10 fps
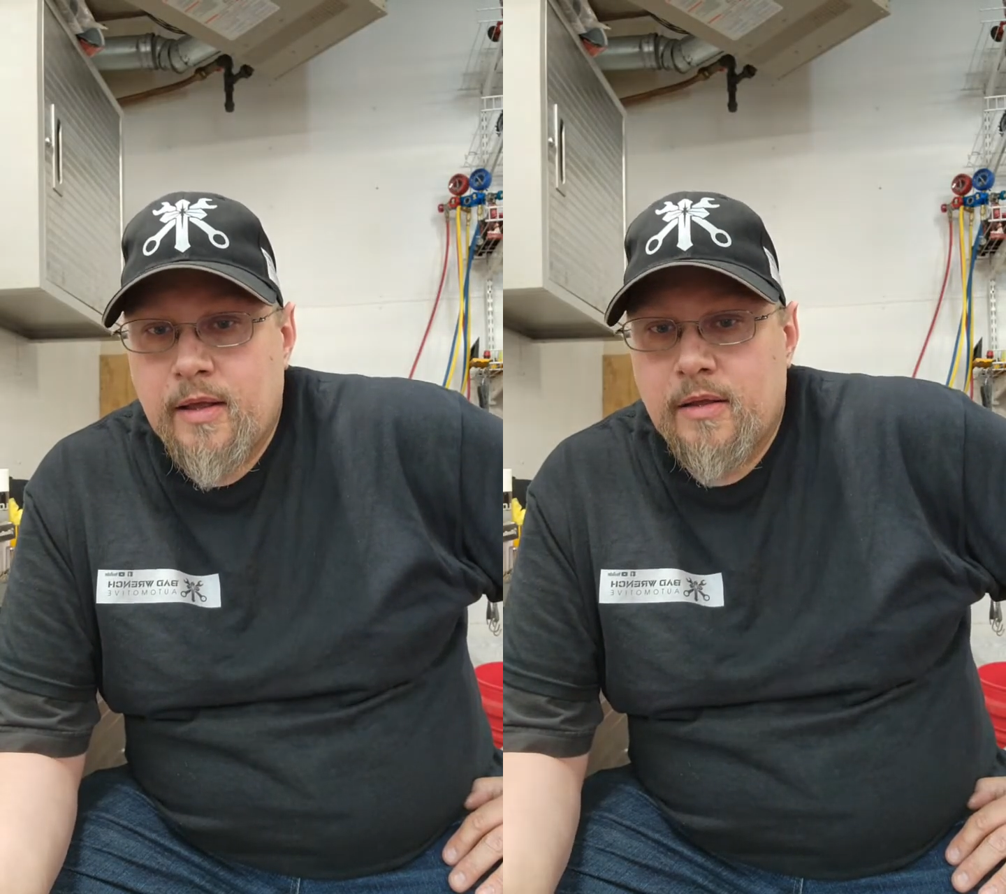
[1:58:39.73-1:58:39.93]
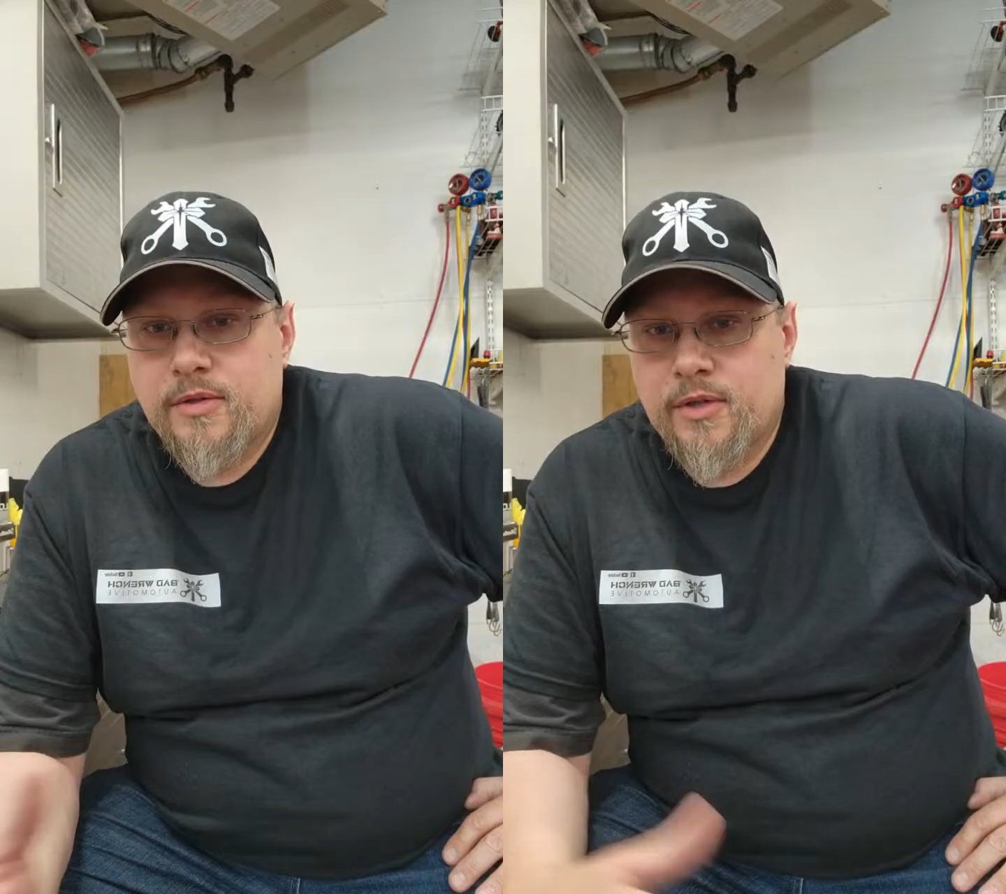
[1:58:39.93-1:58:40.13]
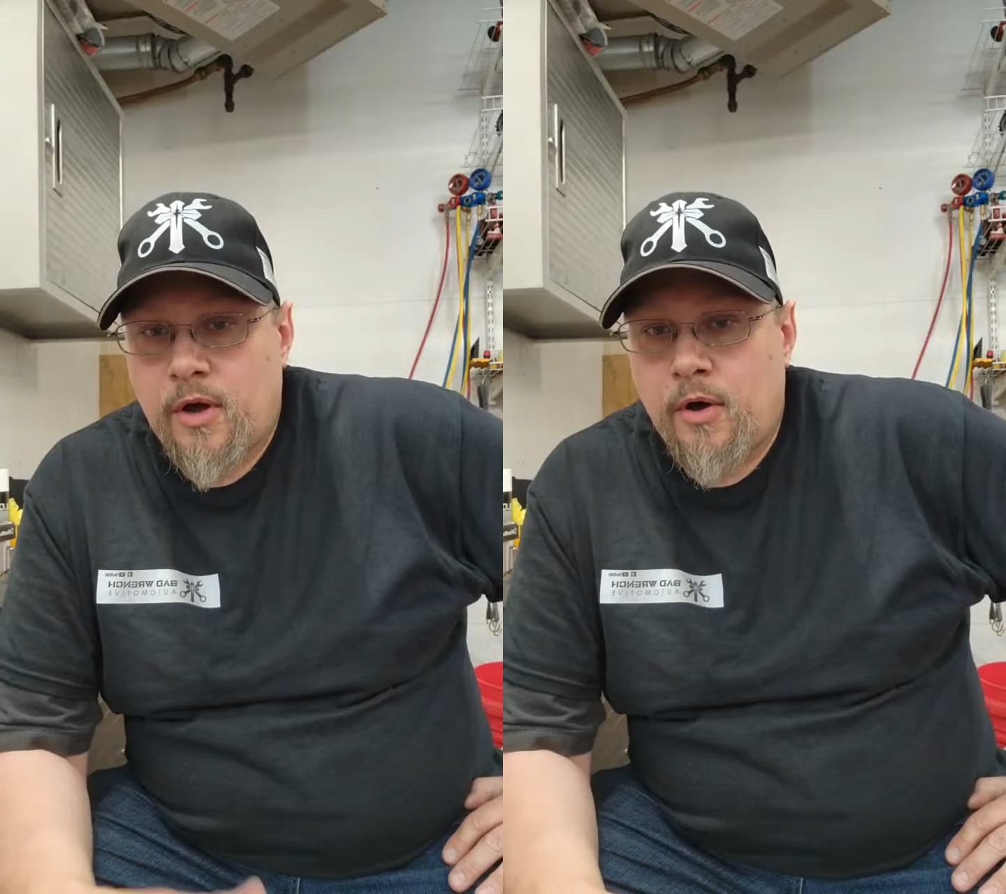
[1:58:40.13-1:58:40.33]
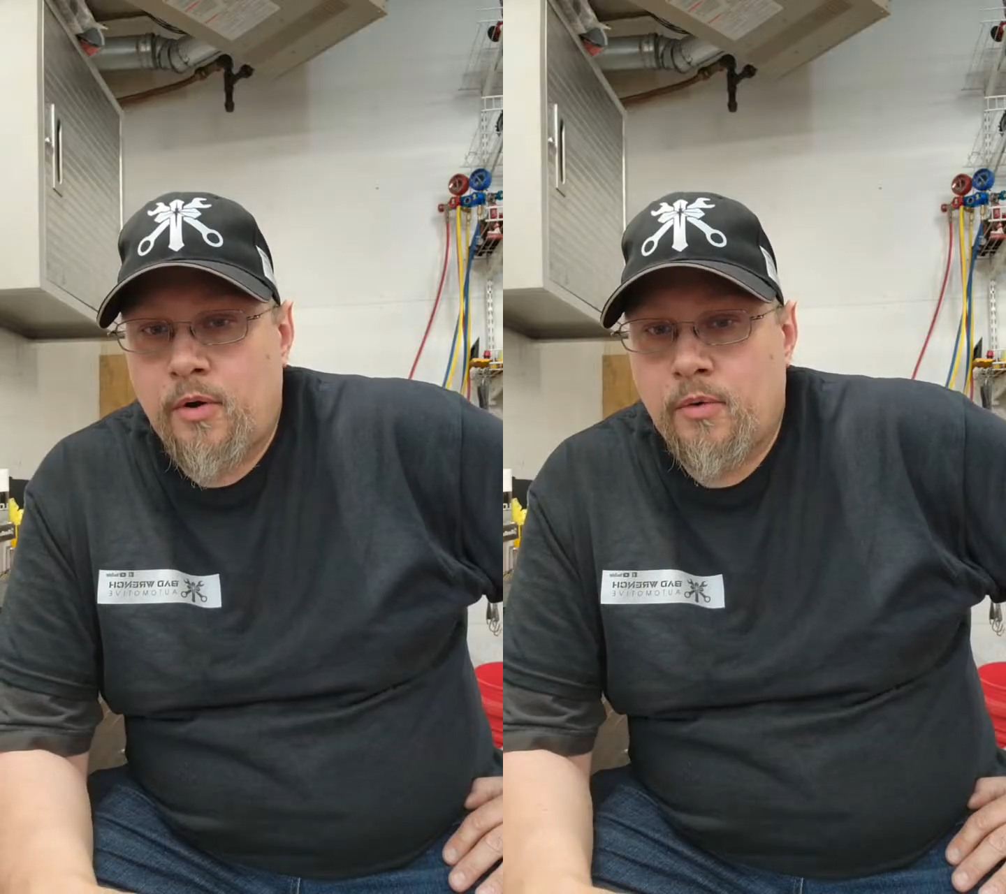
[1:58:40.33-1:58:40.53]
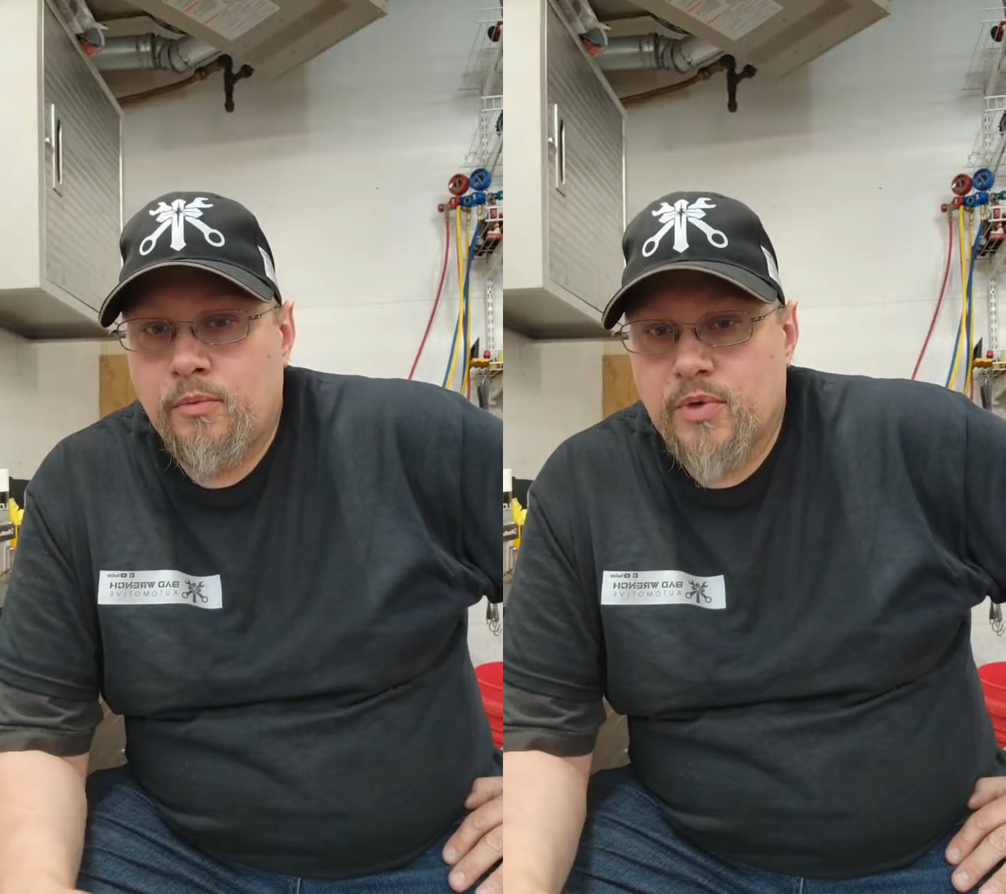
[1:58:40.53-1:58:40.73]

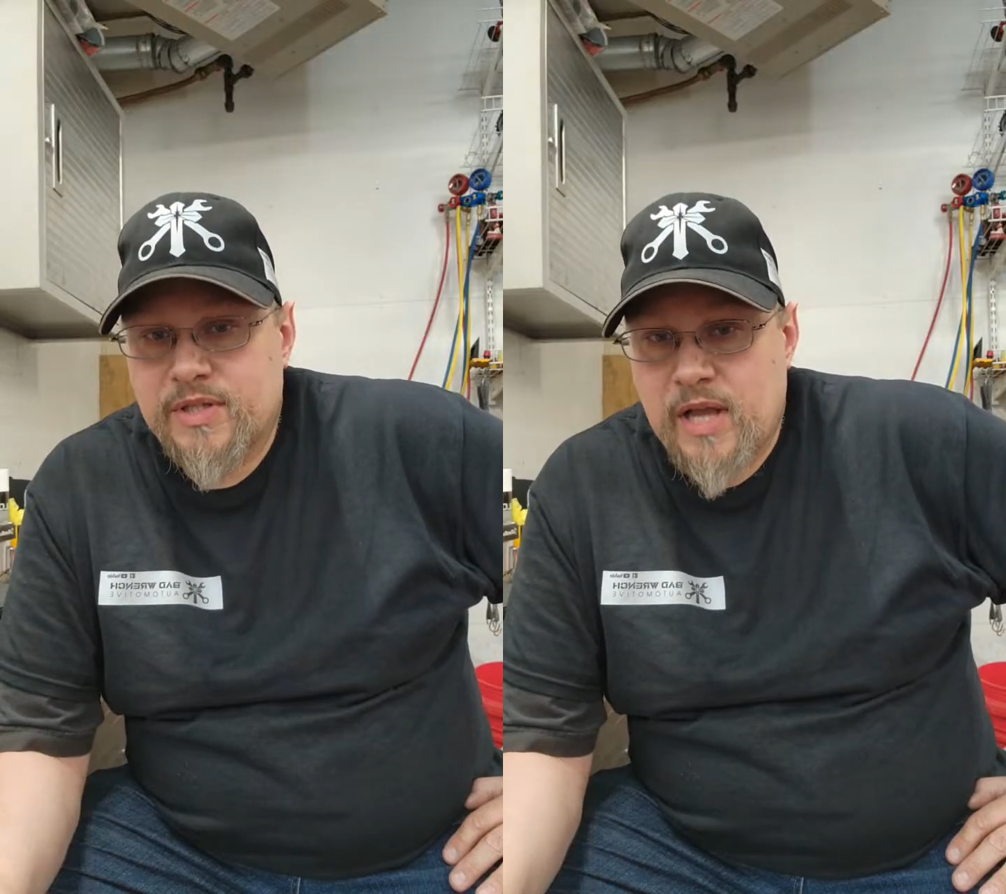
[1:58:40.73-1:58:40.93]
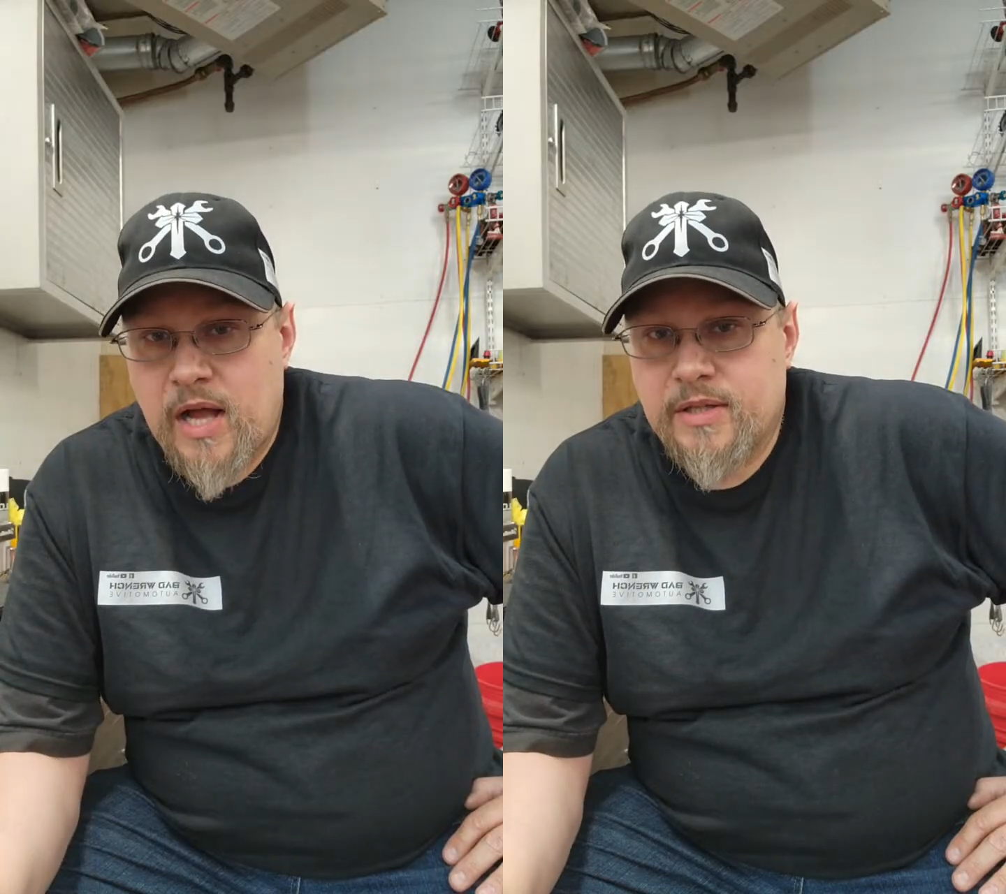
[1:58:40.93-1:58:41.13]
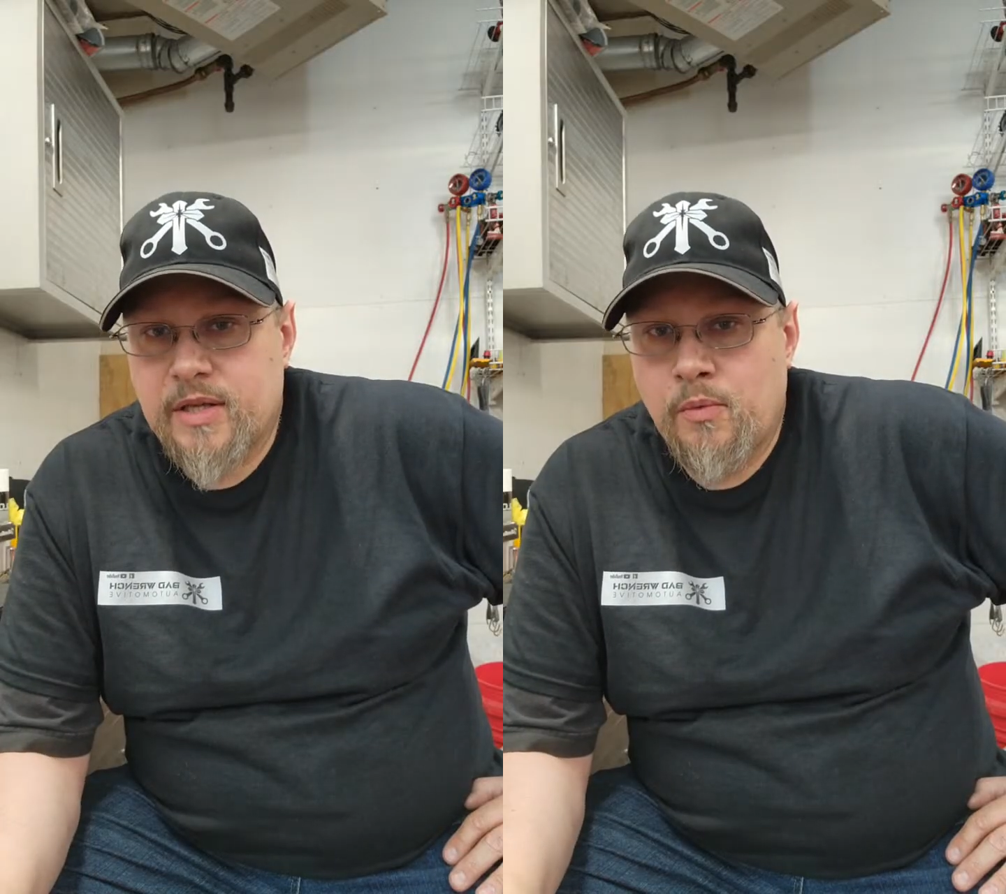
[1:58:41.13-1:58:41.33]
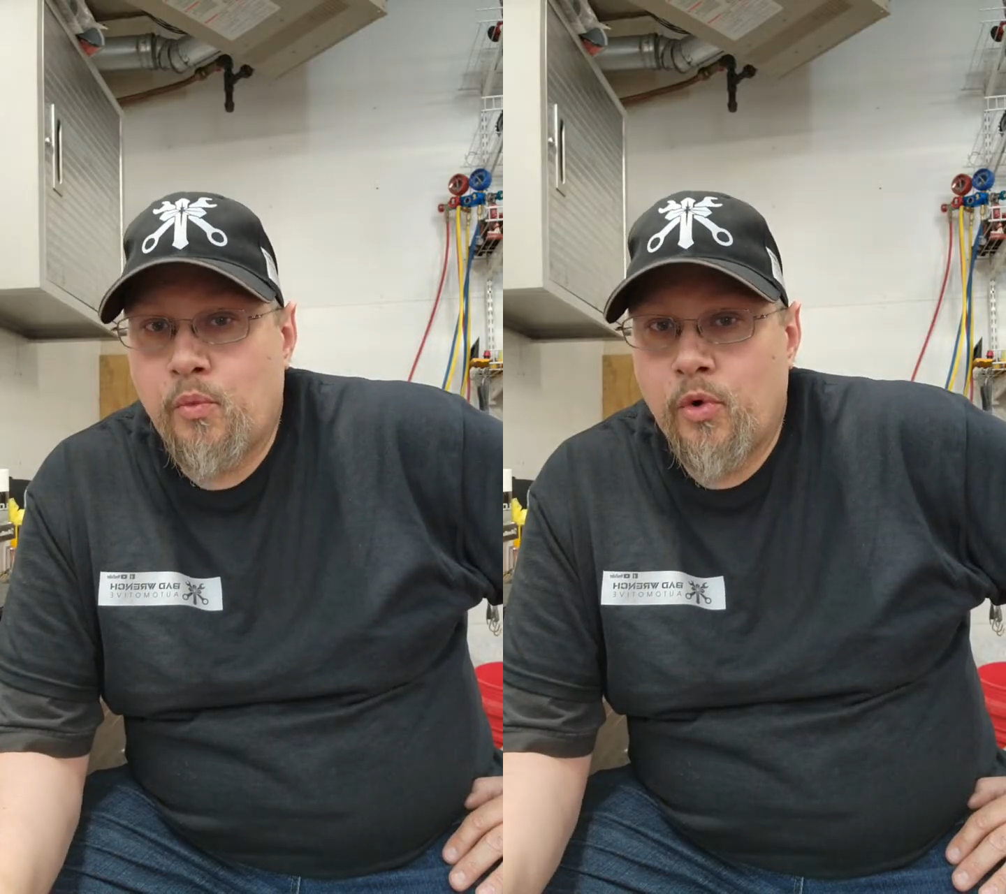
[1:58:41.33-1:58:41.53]
So Wisconsin